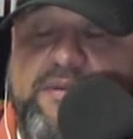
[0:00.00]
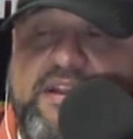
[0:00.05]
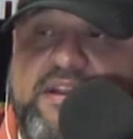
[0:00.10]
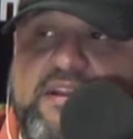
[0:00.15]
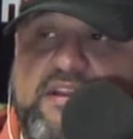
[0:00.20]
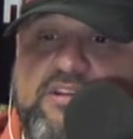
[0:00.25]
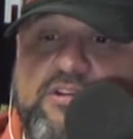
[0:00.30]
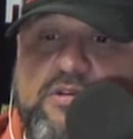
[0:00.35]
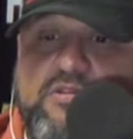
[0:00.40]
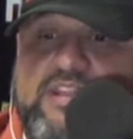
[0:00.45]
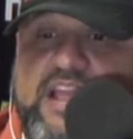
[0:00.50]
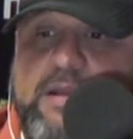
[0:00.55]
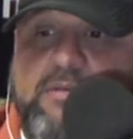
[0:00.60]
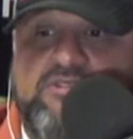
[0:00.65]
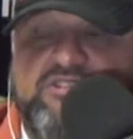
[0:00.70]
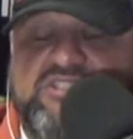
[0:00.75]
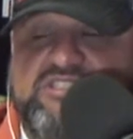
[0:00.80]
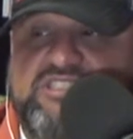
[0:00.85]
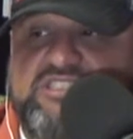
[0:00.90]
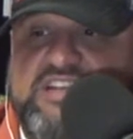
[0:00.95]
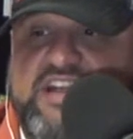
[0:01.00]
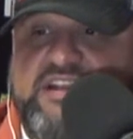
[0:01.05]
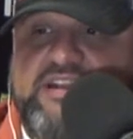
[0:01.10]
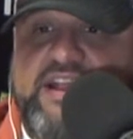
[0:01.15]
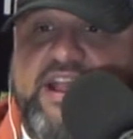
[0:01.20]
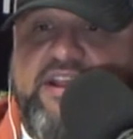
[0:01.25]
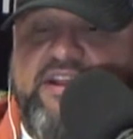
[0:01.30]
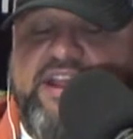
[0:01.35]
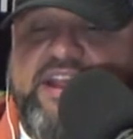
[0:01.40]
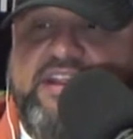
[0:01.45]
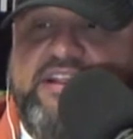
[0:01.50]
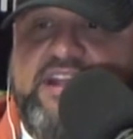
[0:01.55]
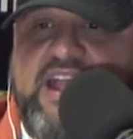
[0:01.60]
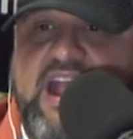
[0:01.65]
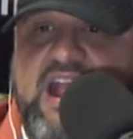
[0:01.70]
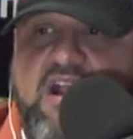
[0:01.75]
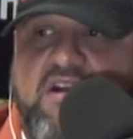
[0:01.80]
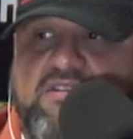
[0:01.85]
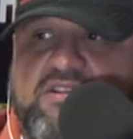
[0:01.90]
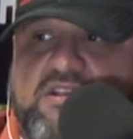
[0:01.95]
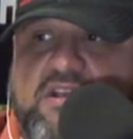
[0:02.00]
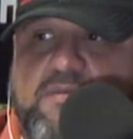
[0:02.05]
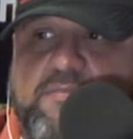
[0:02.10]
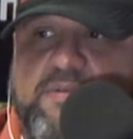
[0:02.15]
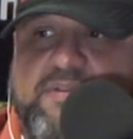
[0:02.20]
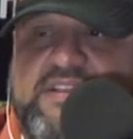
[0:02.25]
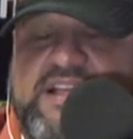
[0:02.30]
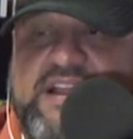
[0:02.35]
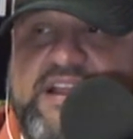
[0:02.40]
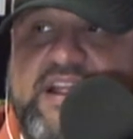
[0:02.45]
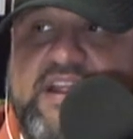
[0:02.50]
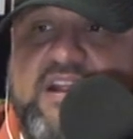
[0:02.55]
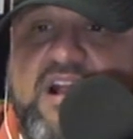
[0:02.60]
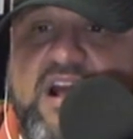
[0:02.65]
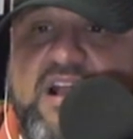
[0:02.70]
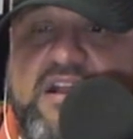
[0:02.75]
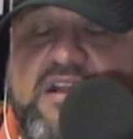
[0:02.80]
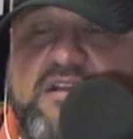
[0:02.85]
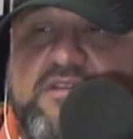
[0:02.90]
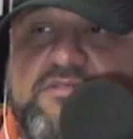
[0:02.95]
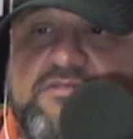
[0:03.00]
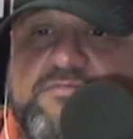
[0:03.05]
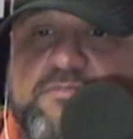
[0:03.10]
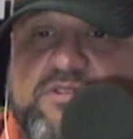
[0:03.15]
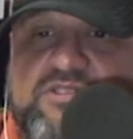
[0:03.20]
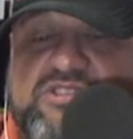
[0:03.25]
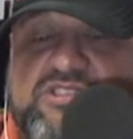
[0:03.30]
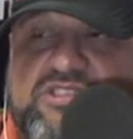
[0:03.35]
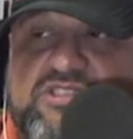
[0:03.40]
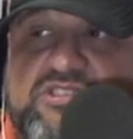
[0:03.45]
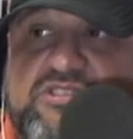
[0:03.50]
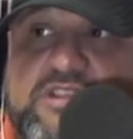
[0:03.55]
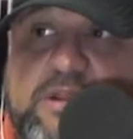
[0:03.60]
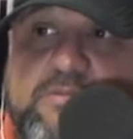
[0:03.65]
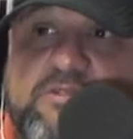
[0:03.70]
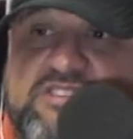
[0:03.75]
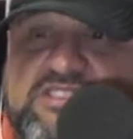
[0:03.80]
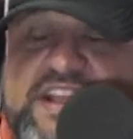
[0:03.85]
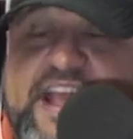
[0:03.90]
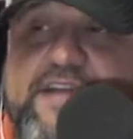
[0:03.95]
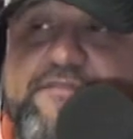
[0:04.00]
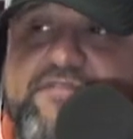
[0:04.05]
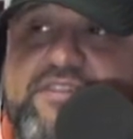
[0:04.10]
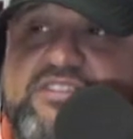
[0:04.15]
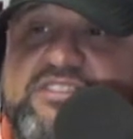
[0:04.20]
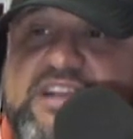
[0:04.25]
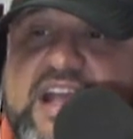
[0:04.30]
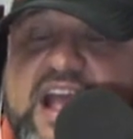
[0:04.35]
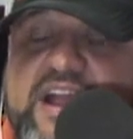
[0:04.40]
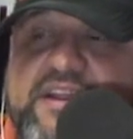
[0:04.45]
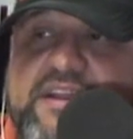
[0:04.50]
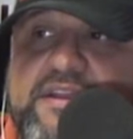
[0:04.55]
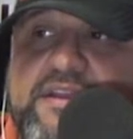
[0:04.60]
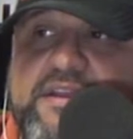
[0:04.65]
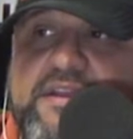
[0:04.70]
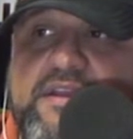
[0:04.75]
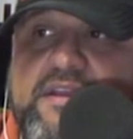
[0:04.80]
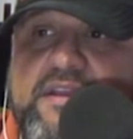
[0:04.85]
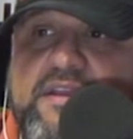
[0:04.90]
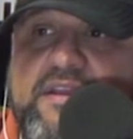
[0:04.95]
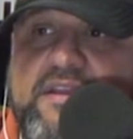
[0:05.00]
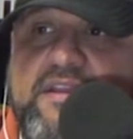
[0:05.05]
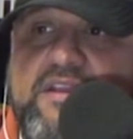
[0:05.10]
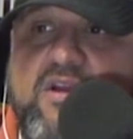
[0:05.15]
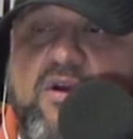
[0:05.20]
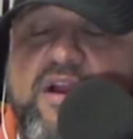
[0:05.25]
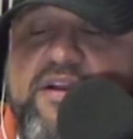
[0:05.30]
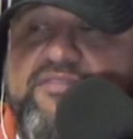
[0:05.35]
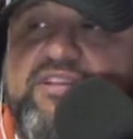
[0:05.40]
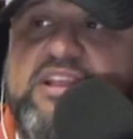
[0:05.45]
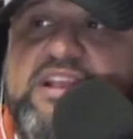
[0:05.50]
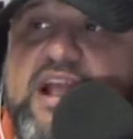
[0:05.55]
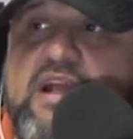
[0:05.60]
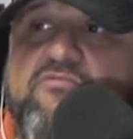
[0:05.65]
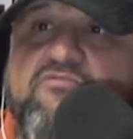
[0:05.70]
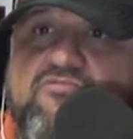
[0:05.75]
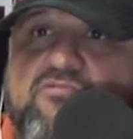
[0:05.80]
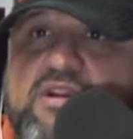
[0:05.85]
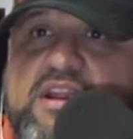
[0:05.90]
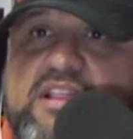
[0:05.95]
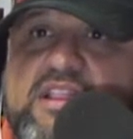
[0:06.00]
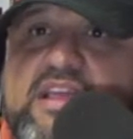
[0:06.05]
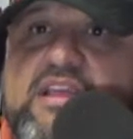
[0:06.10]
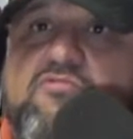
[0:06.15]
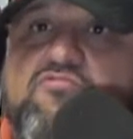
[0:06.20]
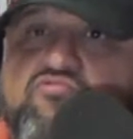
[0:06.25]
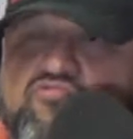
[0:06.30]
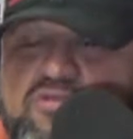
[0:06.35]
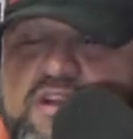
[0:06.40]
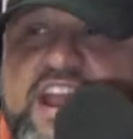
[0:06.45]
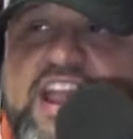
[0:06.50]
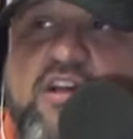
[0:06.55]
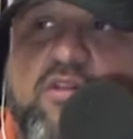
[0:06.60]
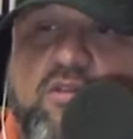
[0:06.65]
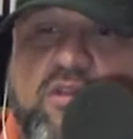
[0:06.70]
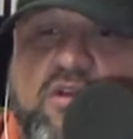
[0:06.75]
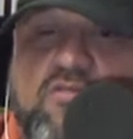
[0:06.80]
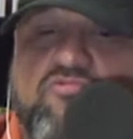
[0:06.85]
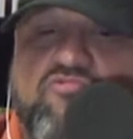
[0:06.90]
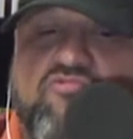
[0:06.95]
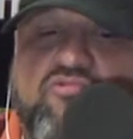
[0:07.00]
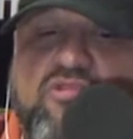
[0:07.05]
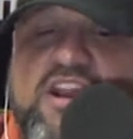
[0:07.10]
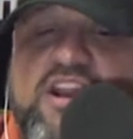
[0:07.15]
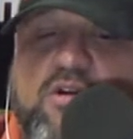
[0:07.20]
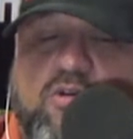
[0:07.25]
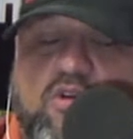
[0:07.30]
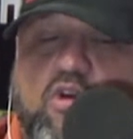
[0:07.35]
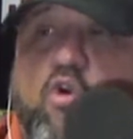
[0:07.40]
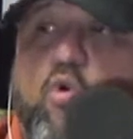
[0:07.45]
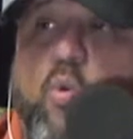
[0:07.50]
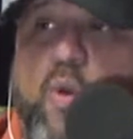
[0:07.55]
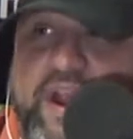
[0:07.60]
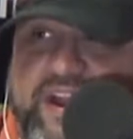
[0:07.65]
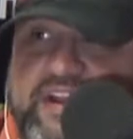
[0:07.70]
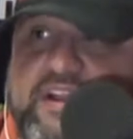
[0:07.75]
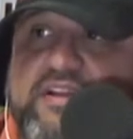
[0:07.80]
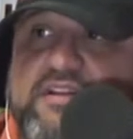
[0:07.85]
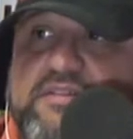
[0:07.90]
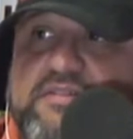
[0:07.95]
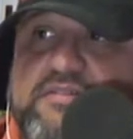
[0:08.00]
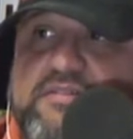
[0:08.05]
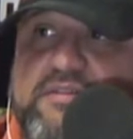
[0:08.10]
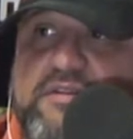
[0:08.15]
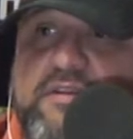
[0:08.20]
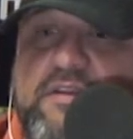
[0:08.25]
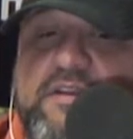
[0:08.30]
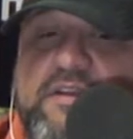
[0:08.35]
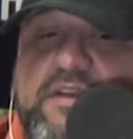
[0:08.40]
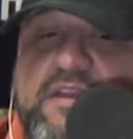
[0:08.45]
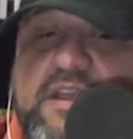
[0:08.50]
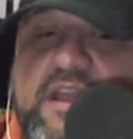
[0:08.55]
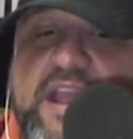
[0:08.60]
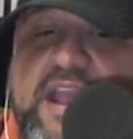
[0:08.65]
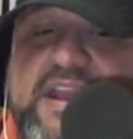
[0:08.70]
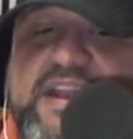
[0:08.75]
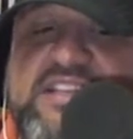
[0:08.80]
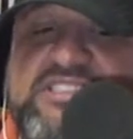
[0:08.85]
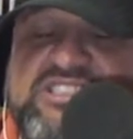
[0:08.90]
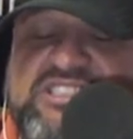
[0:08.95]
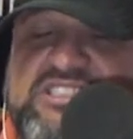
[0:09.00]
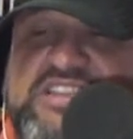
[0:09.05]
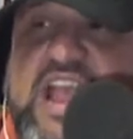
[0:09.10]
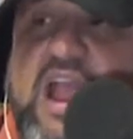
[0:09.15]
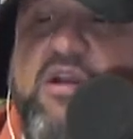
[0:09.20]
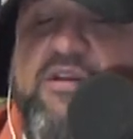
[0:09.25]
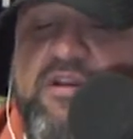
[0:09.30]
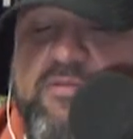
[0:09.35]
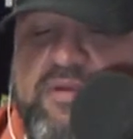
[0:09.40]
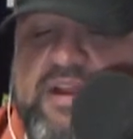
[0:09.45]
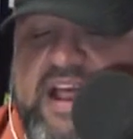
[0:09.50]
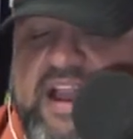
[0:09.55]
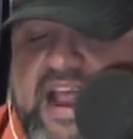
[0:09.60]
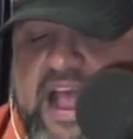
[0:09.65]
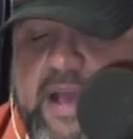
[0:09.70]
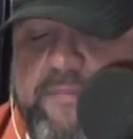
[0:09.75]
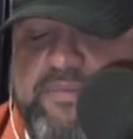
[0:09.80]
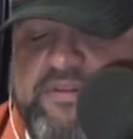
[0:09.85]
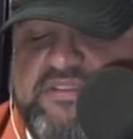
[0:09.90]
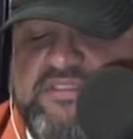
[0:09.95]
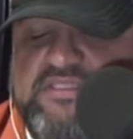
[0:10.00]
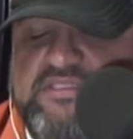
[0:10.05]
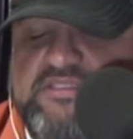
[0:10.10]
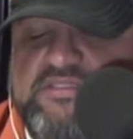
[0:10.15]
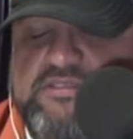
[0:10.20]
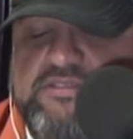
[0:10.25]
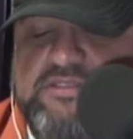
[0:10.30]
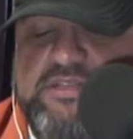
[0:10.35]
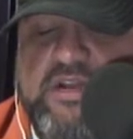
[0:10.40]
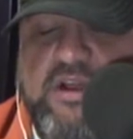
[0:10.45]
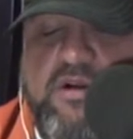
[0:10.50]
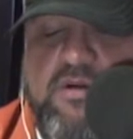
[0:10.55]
I mean, the New Day was just sitting there in character, but then they kind of were just, they were scared for this guy. You know, everything got really real, real quick. And it's scary when that happens.